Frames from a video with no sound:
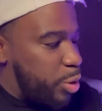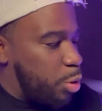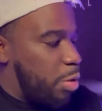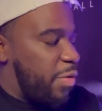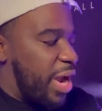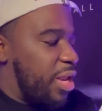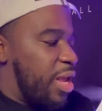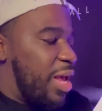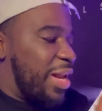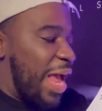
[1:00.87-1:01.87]
doing, right?
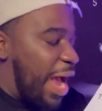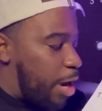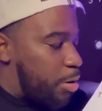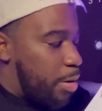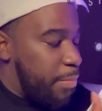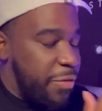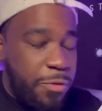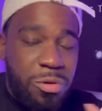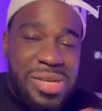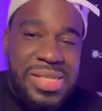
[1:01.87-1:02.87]
Now,
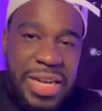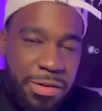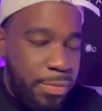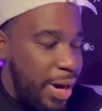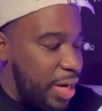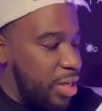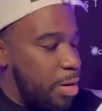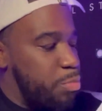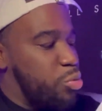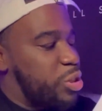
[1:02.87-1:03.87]
before we set everybody
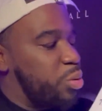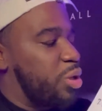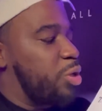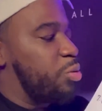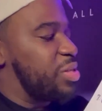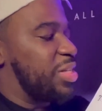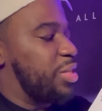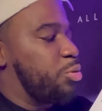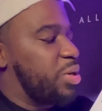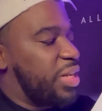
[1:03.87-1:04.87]
up, what you want to do is
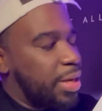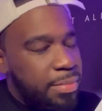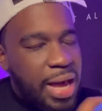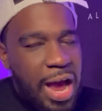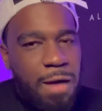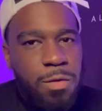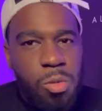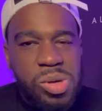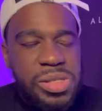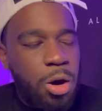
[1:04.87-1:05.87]
do a deep dive
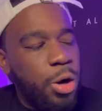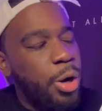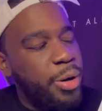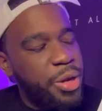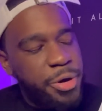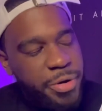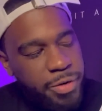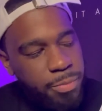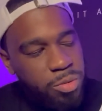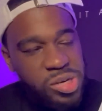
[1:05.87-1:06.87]
on what's going on in your
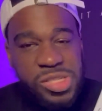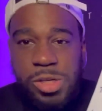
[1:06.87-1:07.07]
credit report.